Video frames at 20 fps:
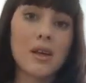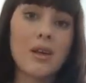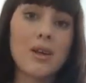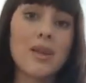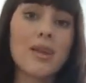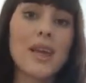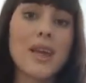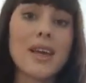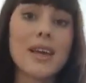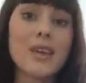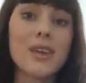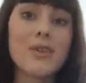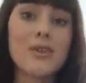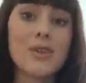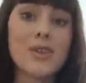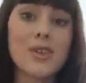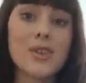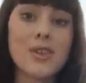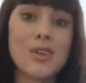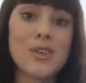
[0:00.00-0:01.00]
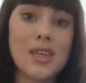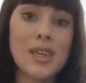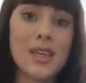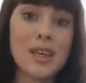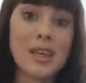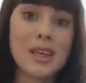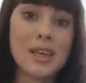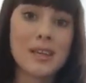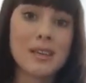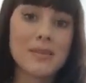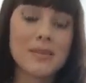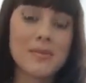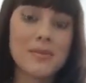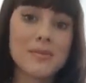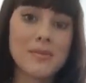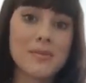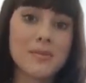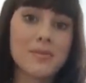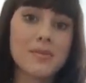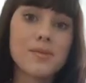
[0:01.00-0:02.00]
Thank you for tuning in.
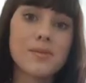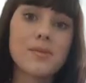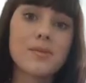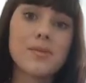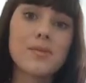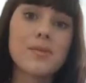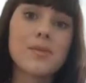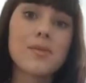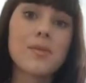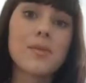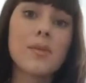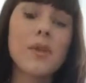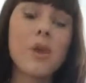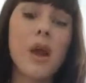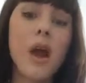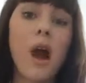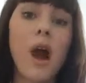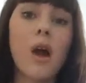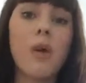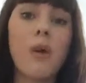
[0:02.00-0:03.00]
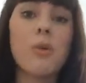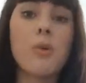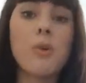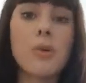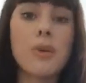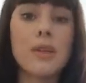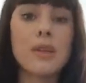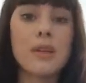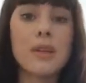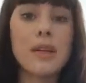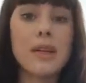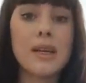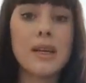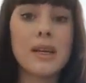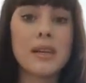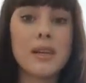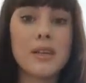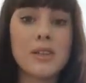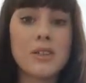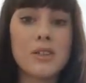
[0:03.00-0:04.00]
I will put the
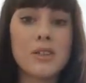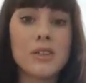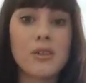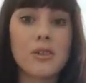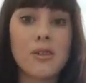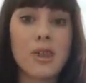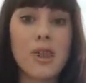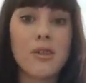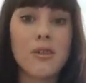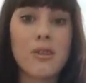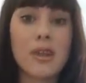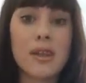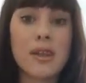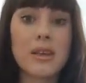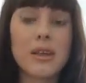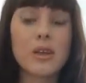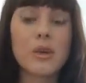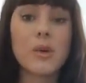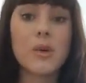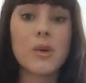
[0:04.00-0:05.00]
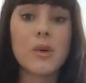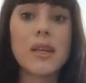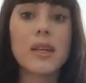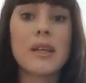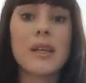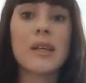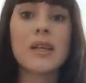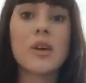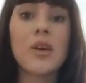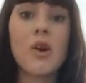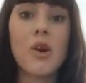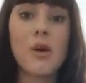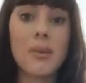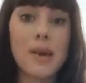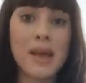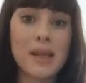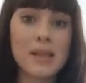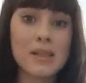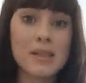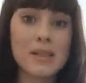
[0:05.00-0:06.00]
link to Love Like a Queen in the
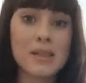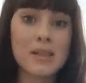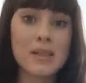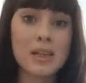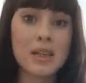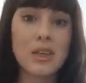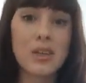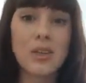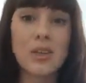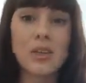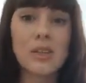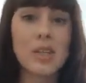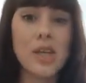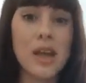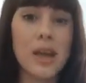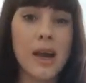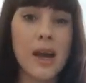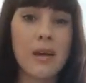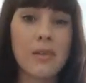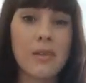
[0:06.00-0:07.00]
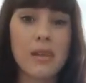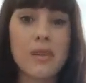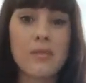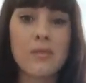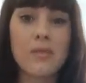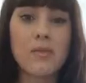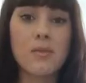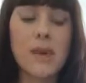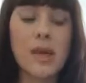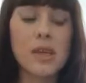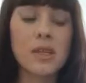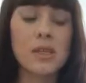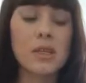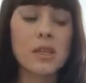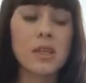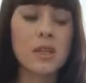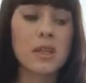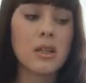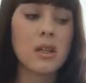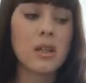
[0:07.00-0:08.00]
comments so you can check out the
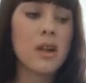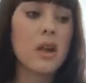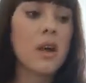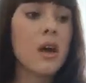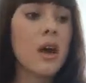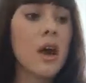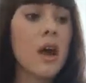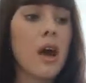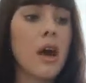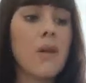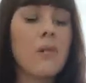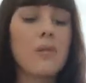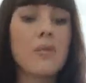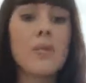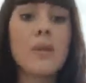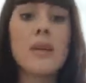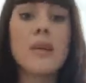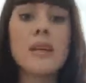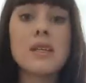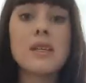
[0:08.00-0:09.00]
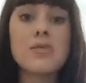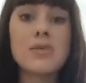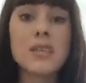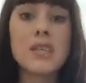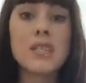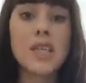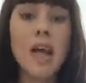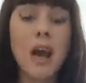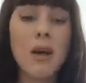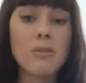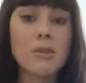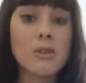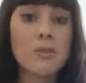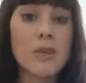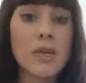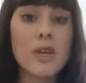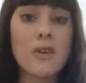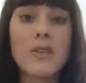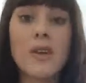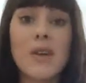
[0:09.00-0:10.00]
information. Please reach out to
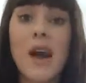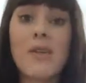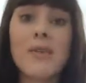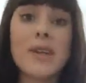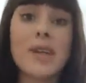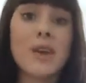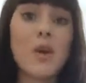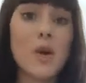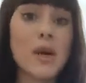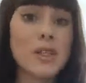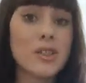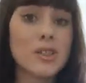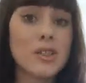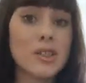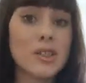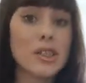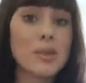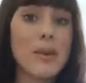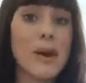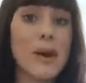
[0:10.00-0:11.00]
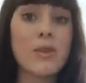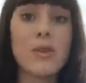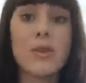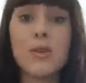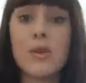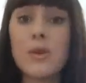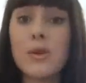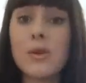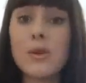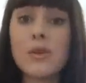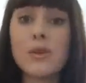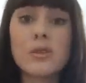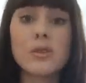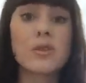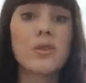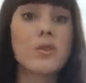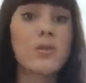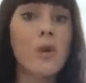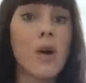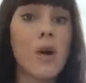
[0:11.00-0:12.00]
me if you have any questions about the course
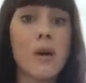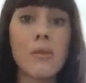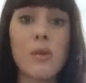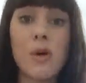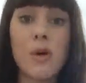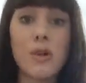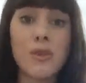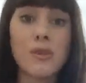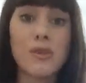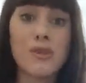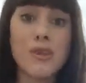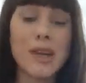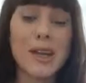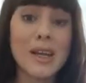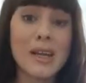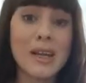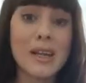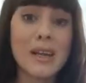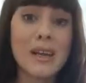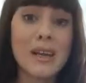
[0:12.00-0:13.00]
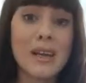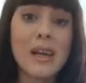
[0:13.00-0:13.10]
or what I'm offering.